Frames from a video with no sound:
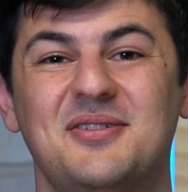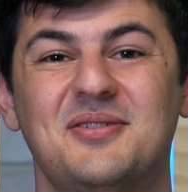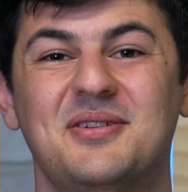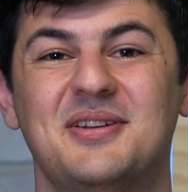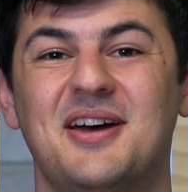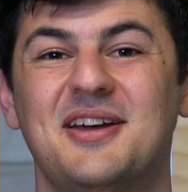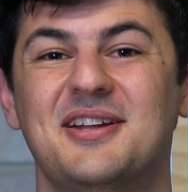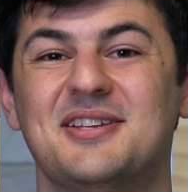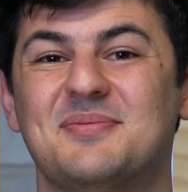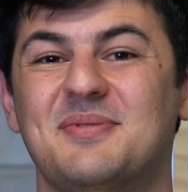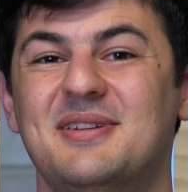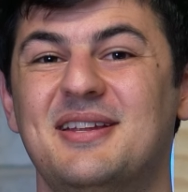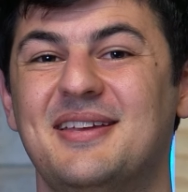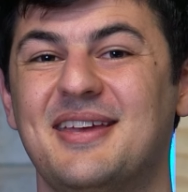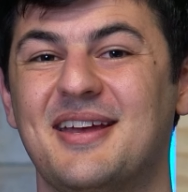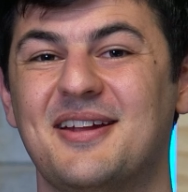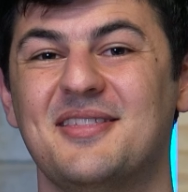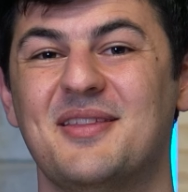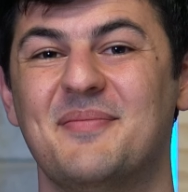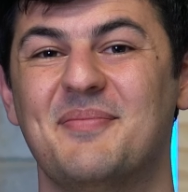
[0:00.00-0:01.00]
thing you'll notice when you
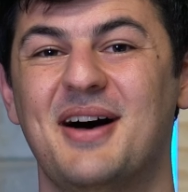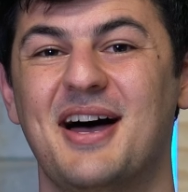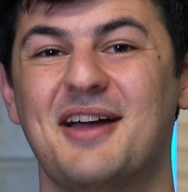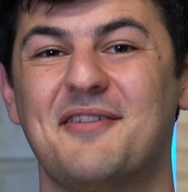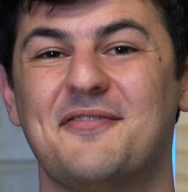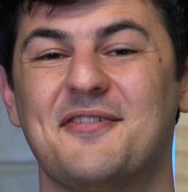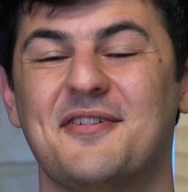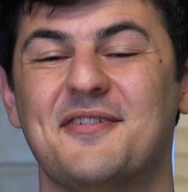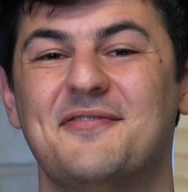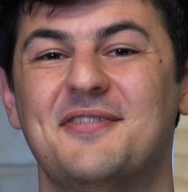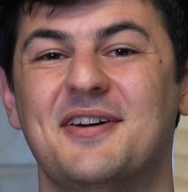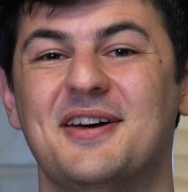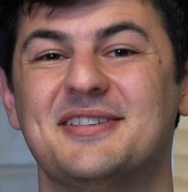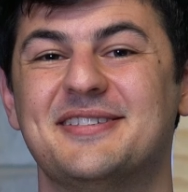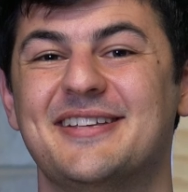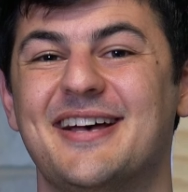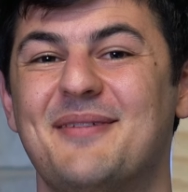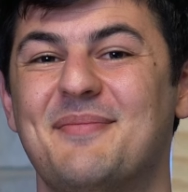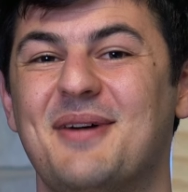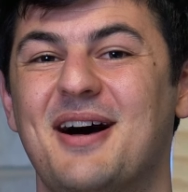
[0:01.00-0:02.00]
get on the bike for a
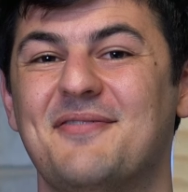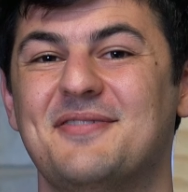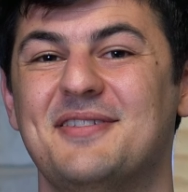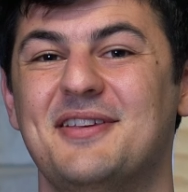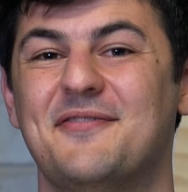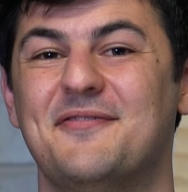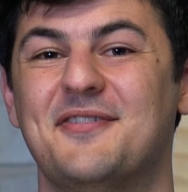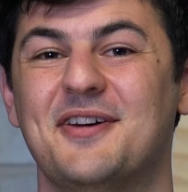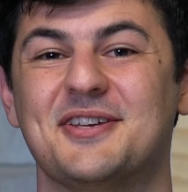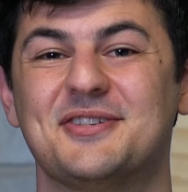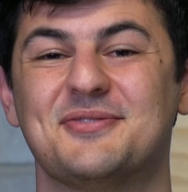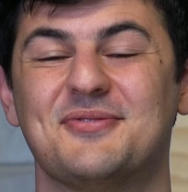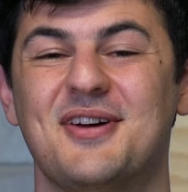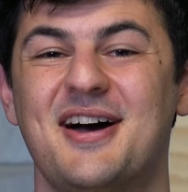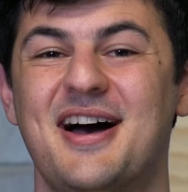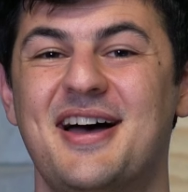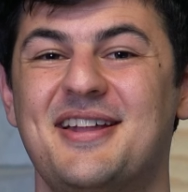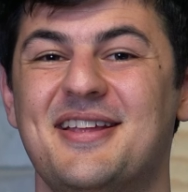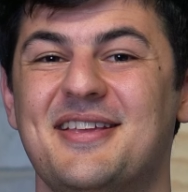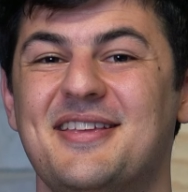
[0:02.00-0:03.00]
first time after your first
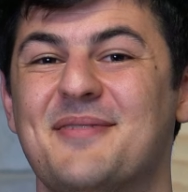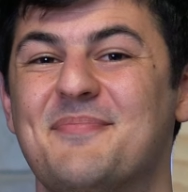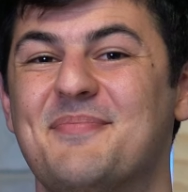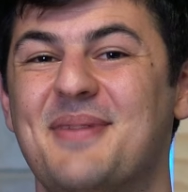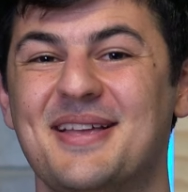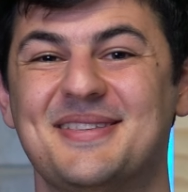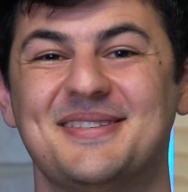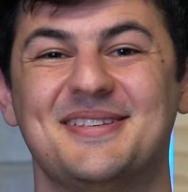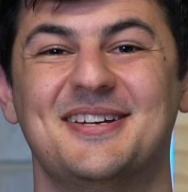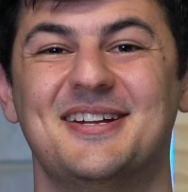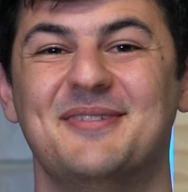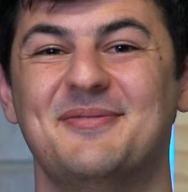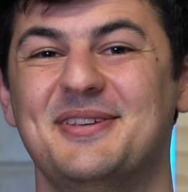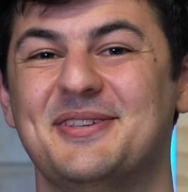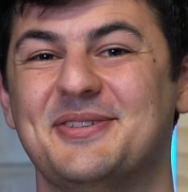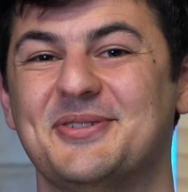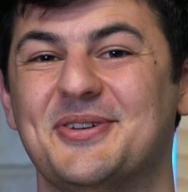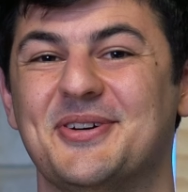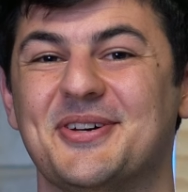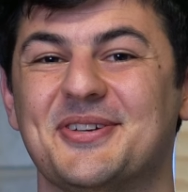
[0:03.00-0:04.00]
ride, your butt's gonna be
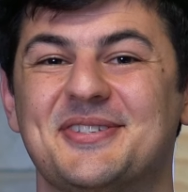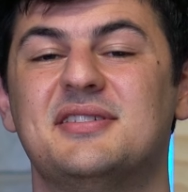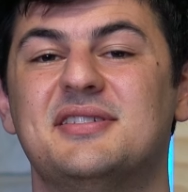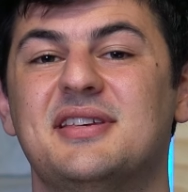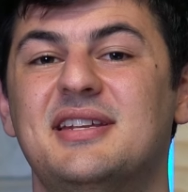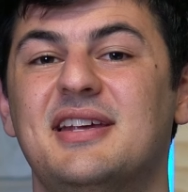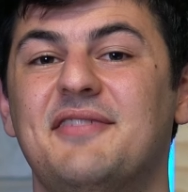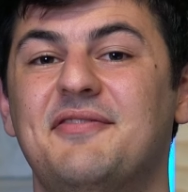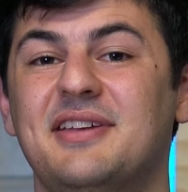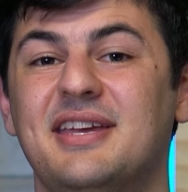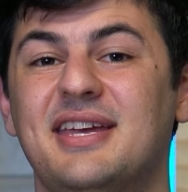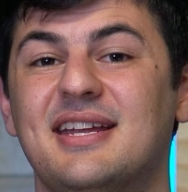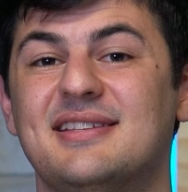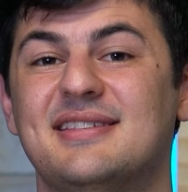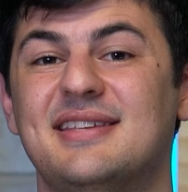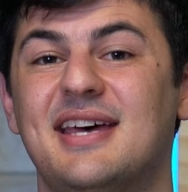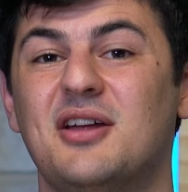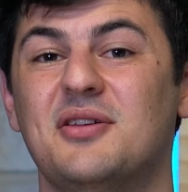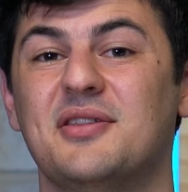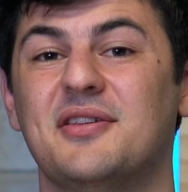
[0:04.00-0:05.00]
sore. So definitely get a
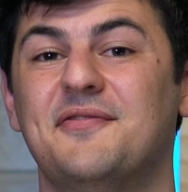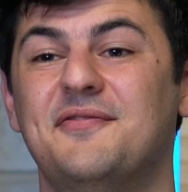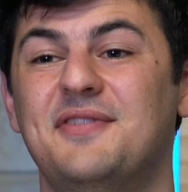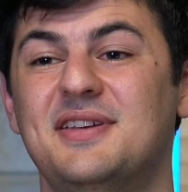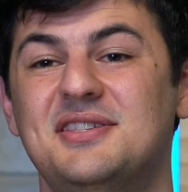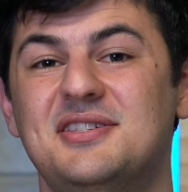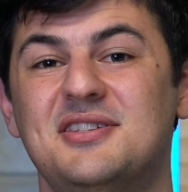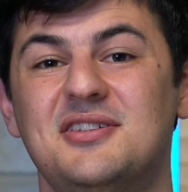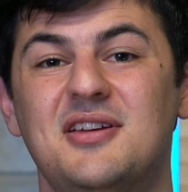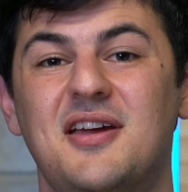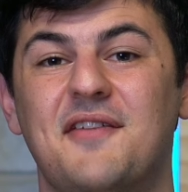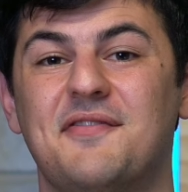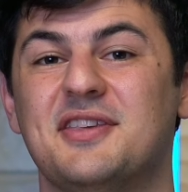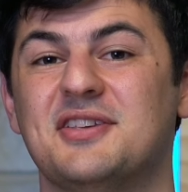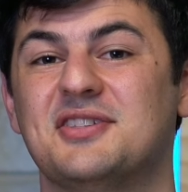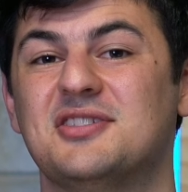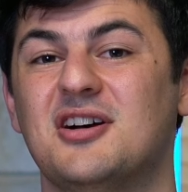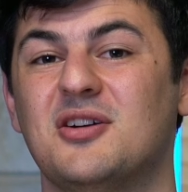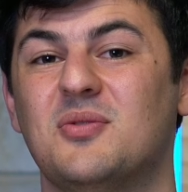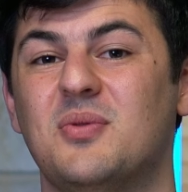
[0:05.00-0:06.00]
saddle that fits you if
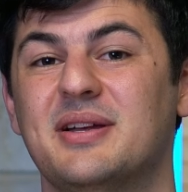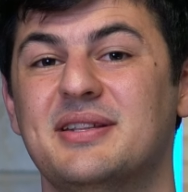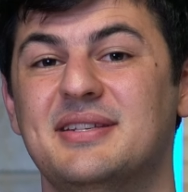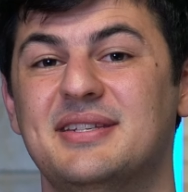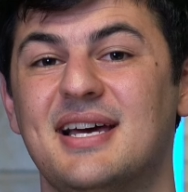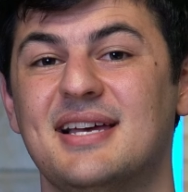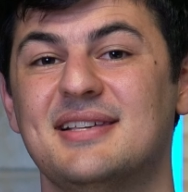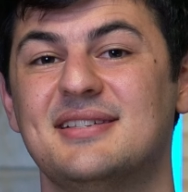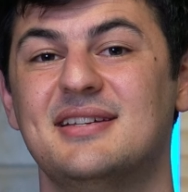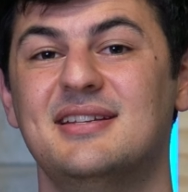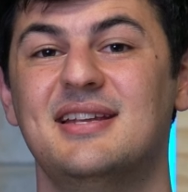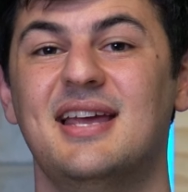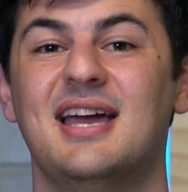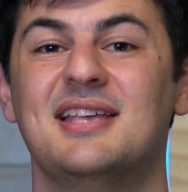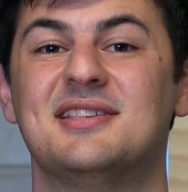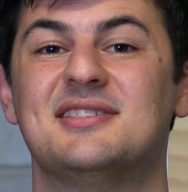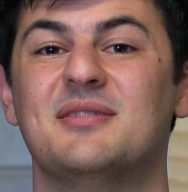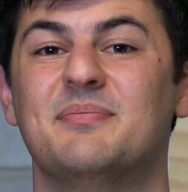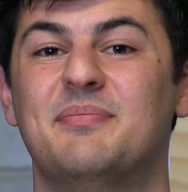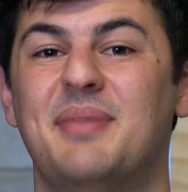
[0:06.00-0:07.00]
the stock one doesn't
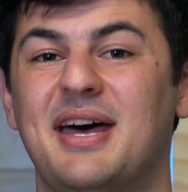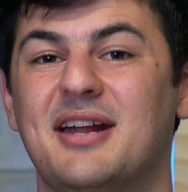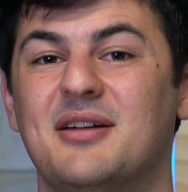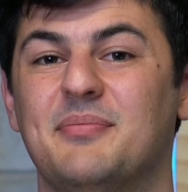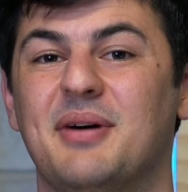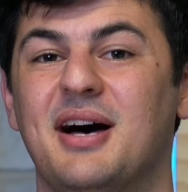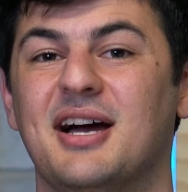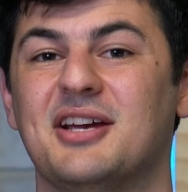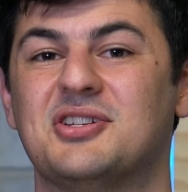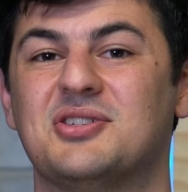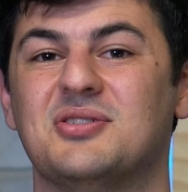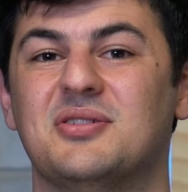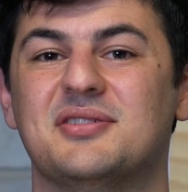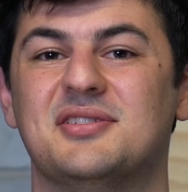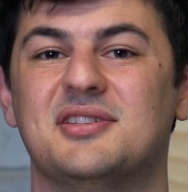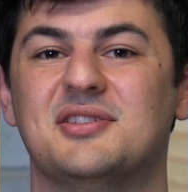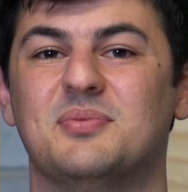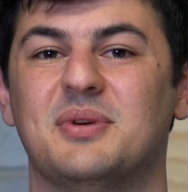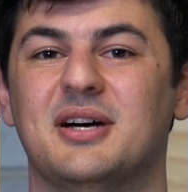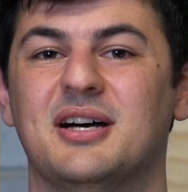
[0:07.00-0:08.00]
and some padded bike
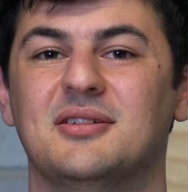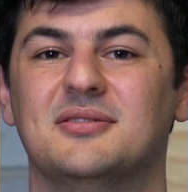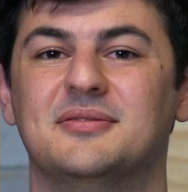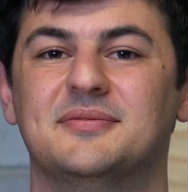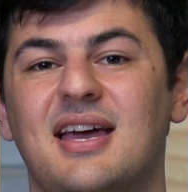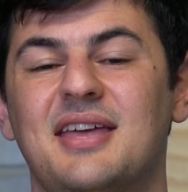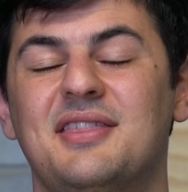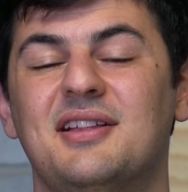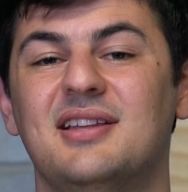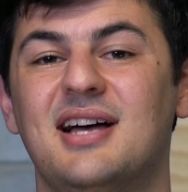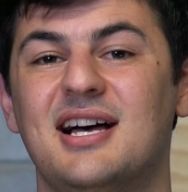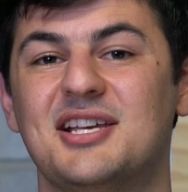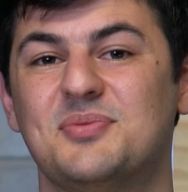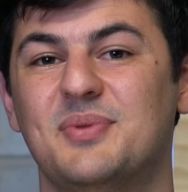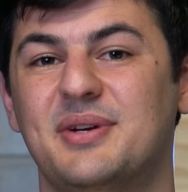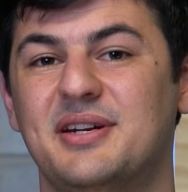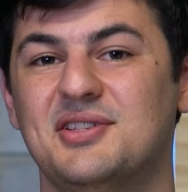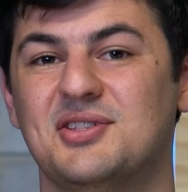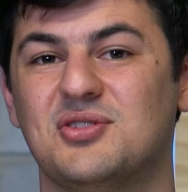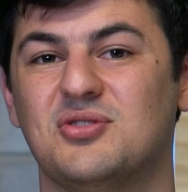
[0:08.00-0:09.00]
shorts as well. And the
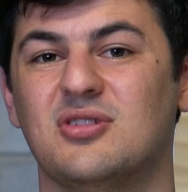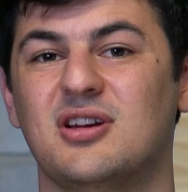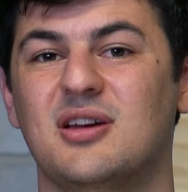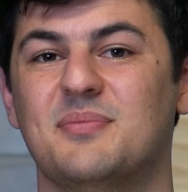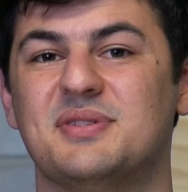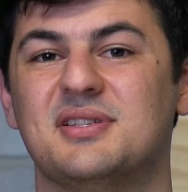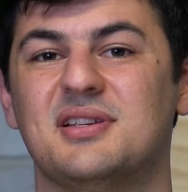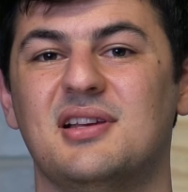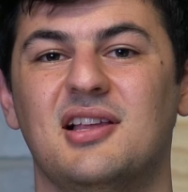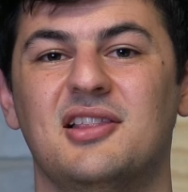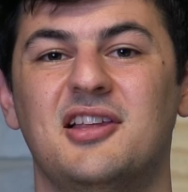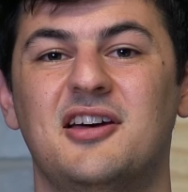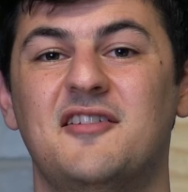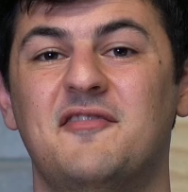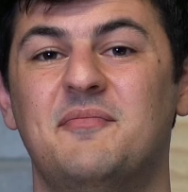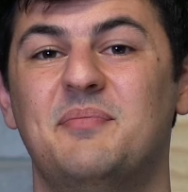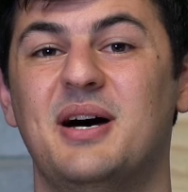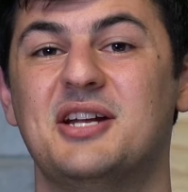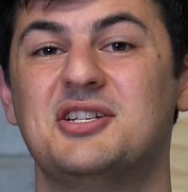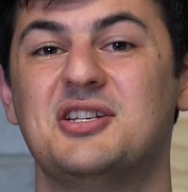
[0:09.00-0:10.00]
last one is grips. A lot
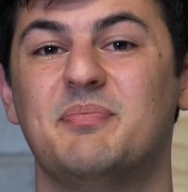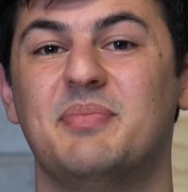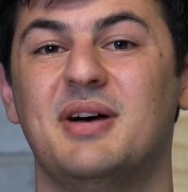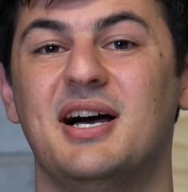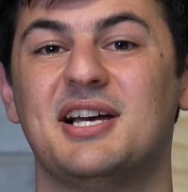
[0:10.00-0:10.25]
of budget